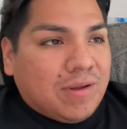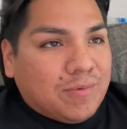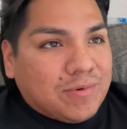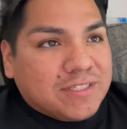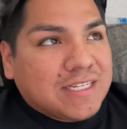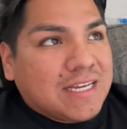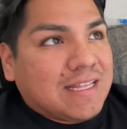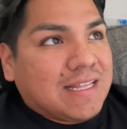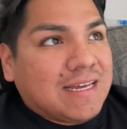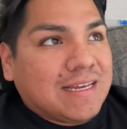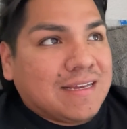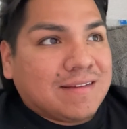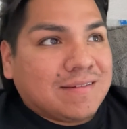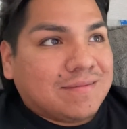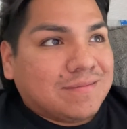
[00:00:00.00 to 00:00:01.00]
I want to say
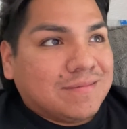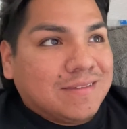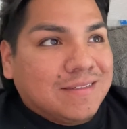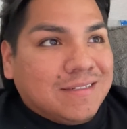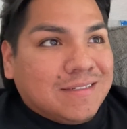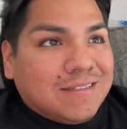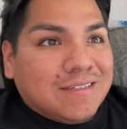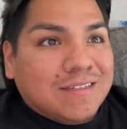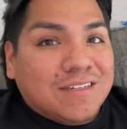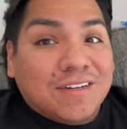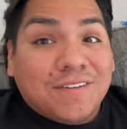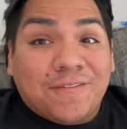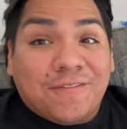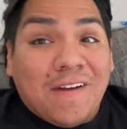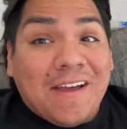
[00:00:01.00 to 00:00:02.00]
like a
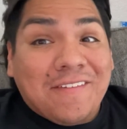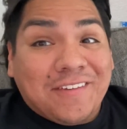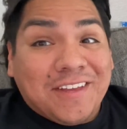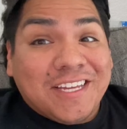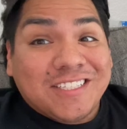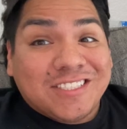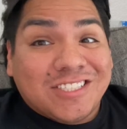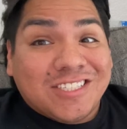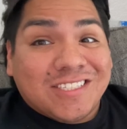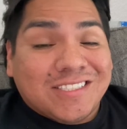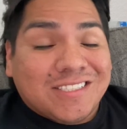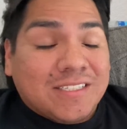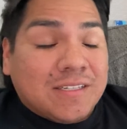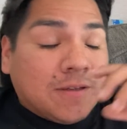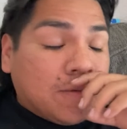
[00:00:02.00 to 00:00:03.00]
good five
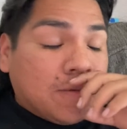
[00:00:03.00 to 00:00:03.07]
inches.